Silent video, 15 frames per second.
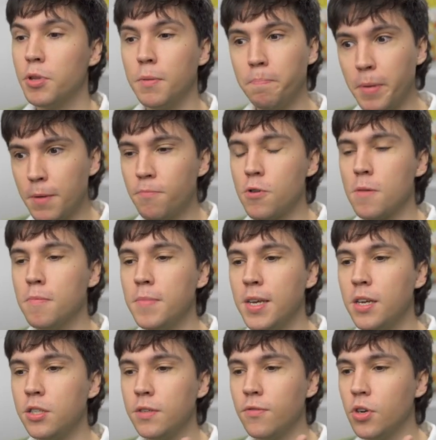the big problem
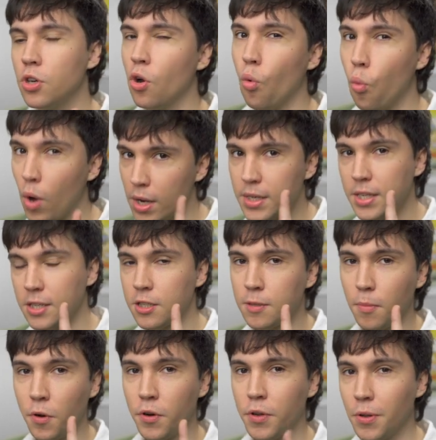here is you've only got one
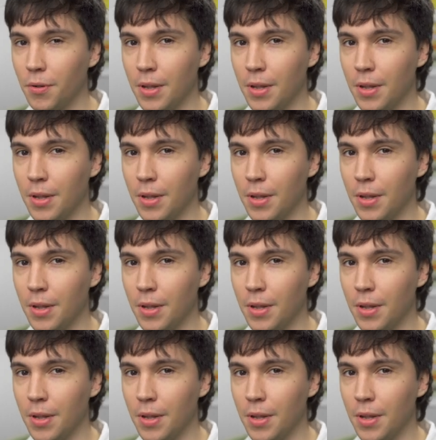testimonial.